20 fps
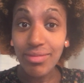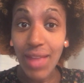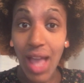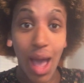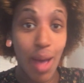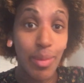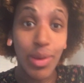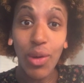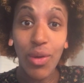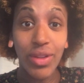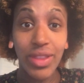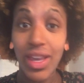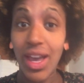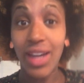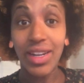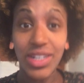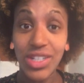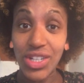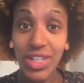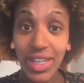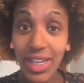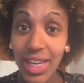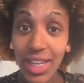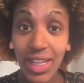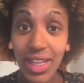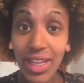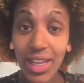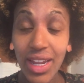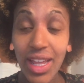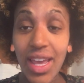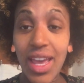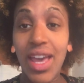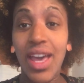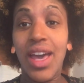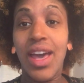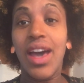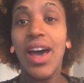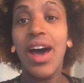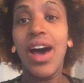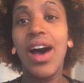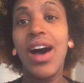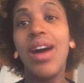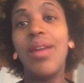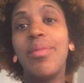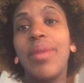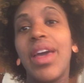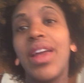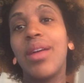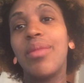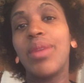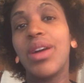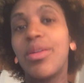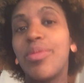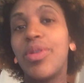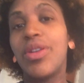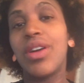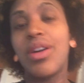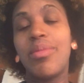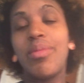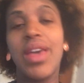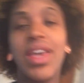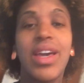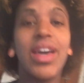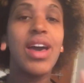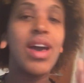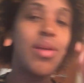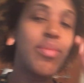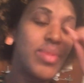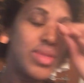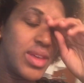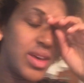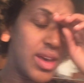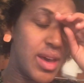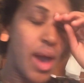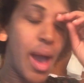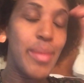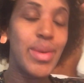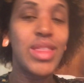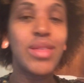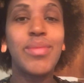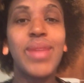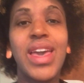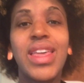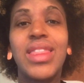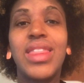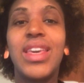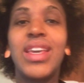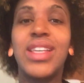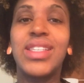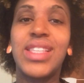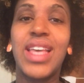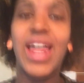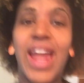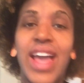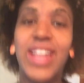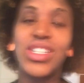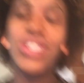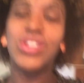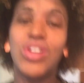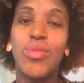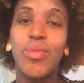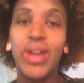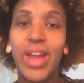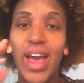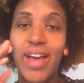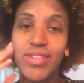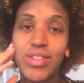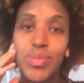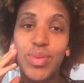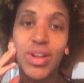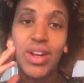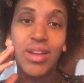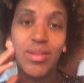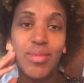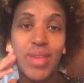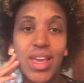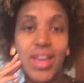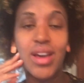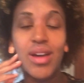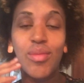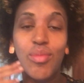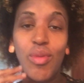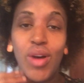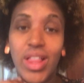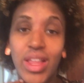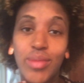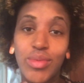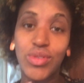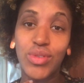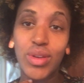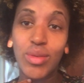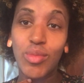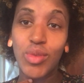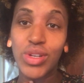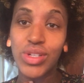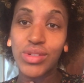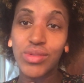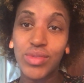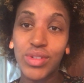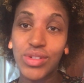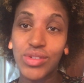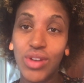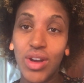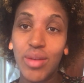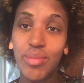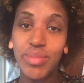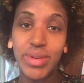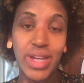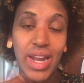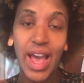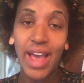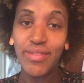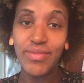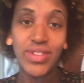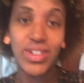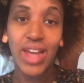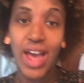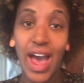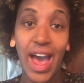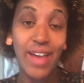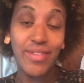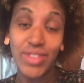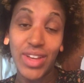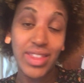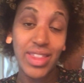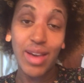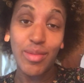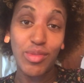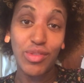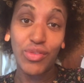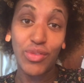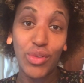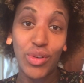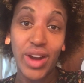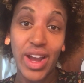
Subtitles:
I'm gonna go on the audition and kill it. And I'm gonna put on makeup. The main thing is that I just don't want to have to put on makeup while I'm doing moisture withdrawal, but I've done that before.